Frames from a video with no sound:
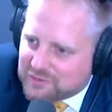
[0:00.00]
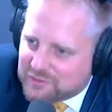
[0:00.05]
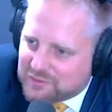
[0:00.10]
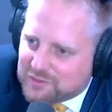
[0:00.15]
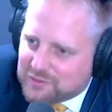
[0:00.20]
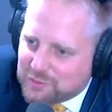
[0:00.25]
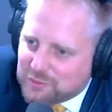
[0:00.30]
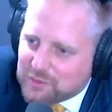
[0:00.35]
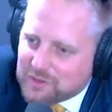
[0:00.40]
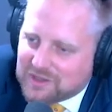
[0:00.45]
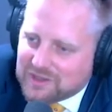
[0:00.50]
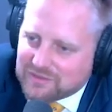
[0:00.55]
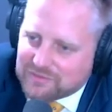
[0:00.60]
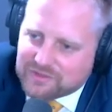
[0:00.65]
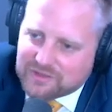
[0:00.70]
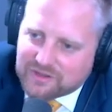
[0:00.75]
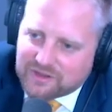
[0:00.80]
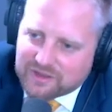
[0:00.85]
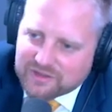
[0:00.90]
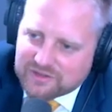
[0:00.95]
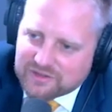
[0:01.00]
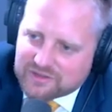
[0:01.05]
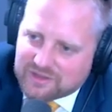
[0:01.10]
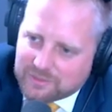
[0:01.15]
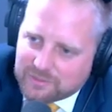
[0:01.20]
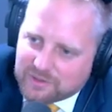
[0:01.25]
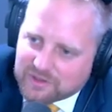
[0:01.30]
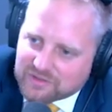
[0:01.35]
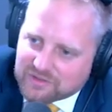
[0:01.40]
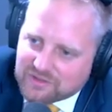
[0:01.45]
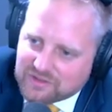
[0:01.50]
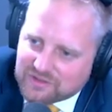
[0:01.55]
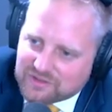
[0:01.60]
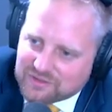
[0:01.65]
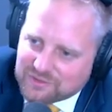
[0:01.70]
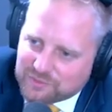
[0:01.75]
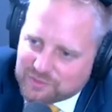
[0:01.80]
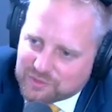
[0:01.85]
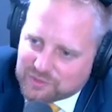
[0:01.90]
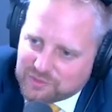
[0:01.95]
do give the legitimacy
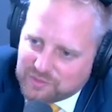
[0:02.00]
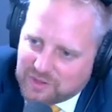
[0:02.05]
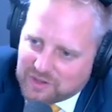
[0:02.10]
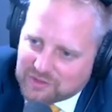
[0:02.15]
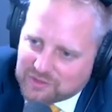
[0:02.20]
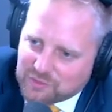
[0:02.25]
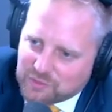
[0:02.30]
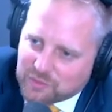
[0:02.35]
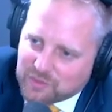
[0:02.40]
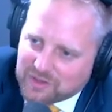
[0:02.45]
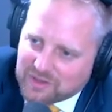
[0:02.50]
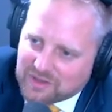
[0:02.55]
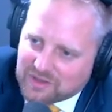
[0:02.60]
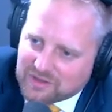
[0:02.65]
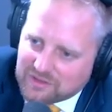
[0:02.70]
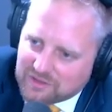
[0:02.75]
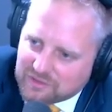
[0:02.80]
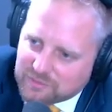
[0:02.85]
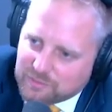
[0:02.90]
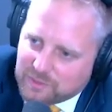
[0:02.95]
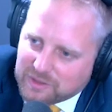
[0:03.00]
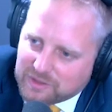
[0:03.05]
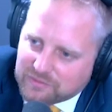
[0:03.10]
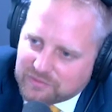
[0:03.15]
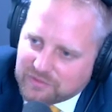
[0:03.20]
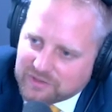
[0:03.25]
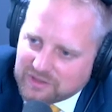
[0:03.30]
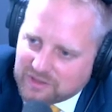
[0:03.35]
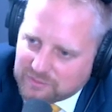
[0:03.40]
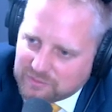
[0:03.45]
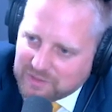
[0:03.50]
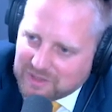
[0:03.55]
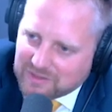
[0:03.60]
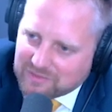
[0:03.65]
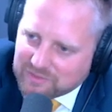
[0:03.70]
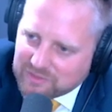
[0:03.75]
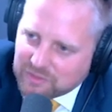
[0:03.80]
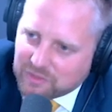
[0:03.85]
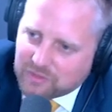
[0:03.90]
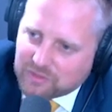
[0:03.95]
to what we are doing. And despite the fact that we
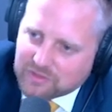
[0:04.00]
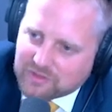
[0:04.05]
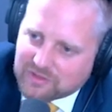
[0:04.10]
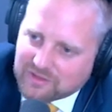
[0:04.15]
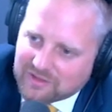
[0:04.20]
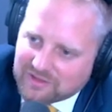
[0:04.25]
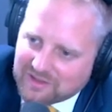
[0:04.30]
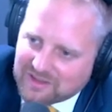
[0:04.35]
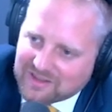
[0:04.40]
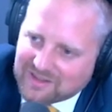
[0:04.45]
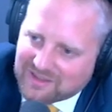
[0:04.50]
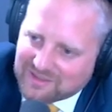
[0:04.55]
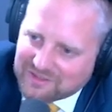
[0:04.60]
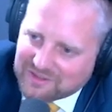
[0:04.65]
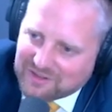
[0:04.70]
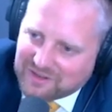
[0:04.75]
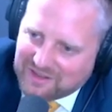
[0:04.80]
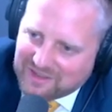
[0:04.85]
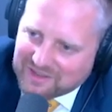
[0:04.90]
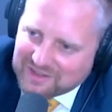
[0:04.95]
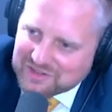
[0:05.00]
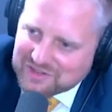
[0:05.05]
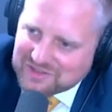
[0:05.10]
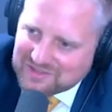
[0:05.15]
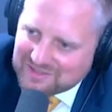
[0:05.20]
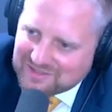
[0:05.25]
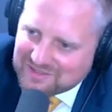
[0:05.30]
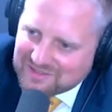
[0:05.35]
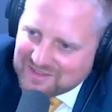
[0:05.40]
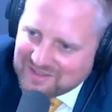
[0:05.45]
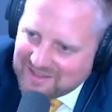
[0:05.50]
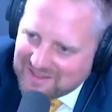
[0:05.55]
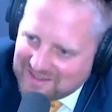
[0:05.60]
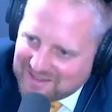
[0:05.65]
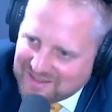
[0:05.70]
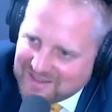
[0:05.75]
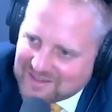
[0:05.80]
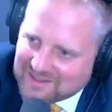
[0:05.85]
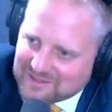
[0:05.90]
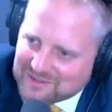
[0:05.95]
haven't held another elections
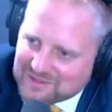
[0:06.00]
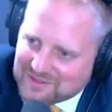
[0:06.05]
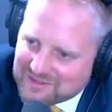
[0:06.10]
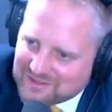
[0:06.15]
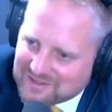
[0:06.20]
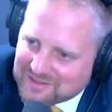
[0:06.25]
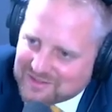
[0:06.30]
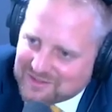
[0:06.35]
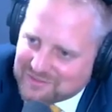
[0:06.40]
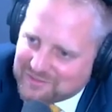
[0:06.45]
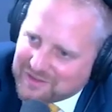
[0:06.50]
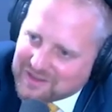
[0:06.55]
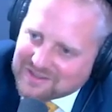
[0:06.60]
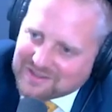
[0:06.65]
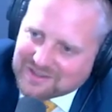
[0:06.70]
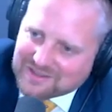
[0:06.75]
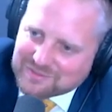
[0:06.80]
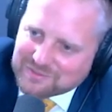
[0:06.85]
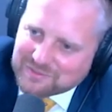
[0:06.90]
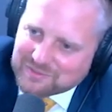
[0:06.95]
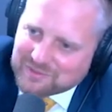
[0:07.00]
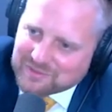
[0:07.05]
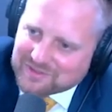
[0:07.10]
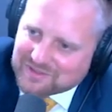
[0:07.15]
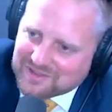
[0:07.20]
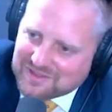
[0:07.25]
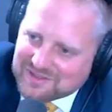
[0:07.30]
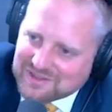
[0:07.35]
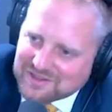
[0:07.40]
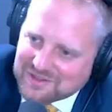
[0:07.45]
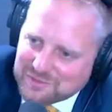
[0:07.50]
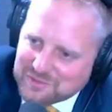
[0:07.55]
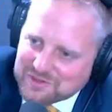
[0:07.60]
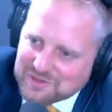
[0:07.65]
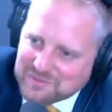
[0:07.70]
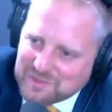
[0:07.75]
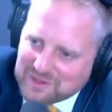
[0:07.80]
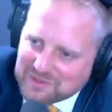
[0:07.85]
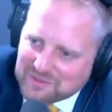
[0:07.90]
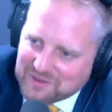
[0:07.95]
yet, the fact that we've got such a huge
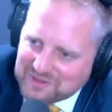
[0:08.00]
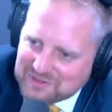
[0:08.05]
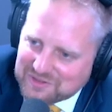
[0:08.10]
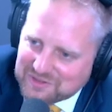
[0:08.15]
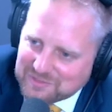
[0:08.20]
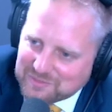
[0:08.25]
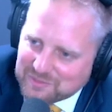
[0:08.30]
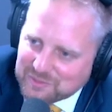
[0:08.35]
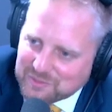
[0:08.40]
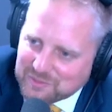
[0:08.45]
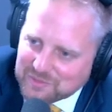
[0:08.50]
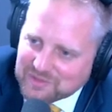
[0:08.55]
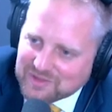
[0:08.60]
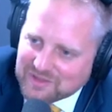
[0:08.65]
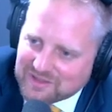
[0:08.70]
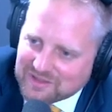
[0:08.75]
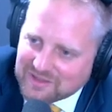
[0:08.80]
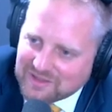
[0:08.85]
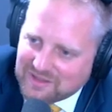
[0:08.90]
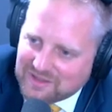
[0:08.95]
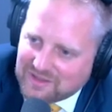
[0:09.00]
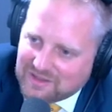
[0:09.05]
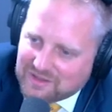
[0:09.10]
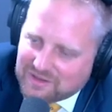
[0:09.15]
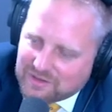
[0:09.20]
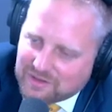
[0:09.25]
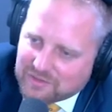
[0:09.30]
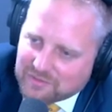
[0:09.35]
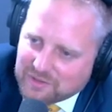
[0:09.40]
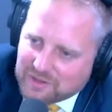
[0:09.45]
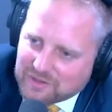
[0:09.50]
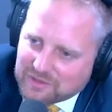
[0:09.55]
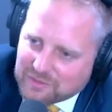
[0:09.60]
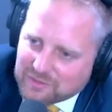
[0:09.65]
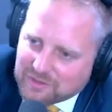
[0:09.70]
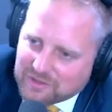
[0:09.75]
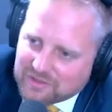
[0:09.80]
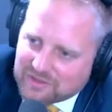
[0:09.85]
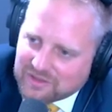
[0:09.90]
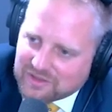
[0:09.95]
immigration proves that we are
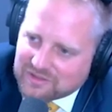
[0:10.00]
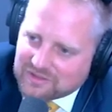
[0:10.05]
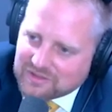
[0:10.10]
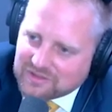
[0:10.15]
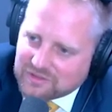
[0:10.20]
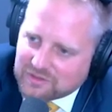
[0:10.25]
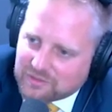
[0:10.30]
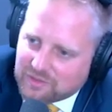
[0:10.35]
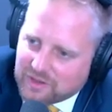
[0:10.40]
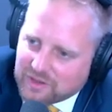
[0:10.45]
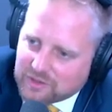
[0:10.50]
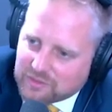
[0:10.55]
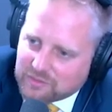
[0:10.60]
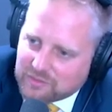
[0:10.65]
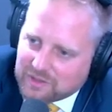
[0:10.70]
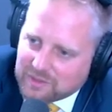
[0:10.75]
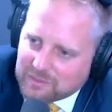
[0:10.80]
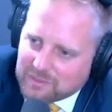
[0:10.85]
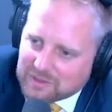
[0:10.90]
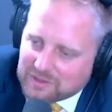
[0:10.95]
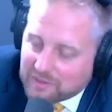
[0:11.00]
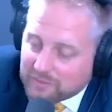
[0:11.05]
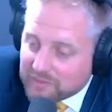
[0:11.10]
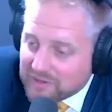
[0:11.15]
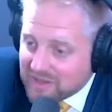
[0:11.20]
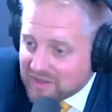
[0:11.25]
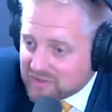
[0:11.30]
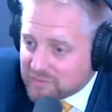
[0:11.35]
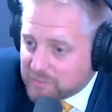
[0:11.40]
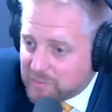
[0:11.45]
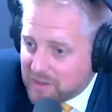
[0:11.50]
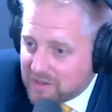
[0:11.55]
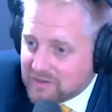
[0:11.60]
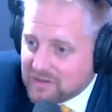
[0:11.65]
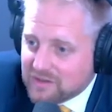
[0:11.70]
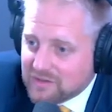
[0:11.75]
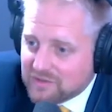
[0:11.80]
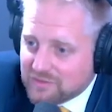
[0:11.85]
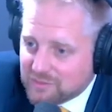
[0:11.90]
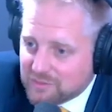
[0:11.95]
doing things in the right way. But our next plan
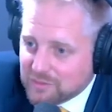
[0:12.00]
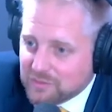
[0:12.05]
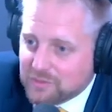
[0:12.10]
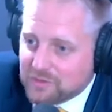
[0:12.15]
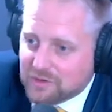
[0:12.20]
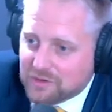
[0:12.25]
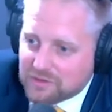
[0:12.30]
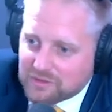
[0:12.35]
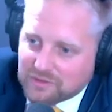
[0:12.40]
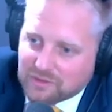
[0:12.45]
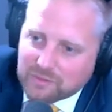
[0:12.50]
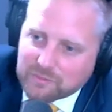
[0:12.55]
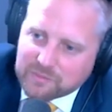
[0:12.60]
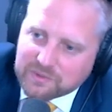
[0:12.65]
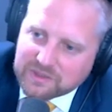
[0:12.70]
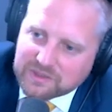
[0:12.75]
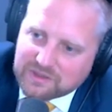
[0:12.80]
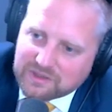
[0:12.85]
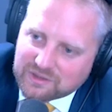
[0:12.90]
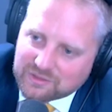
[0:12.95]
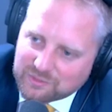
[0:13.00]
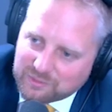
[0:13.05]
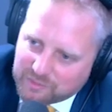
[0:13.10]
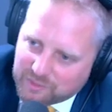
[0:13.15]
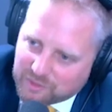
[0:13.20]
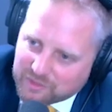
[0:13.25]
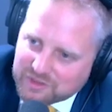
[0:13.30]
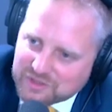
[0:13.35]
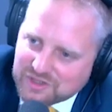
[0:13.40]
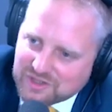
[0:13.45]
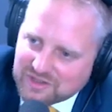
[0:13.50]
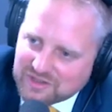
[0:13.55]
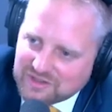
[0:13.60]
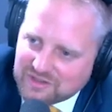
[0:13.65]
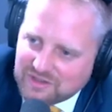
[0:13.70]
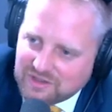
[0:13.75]
is to turn completely to blockchain,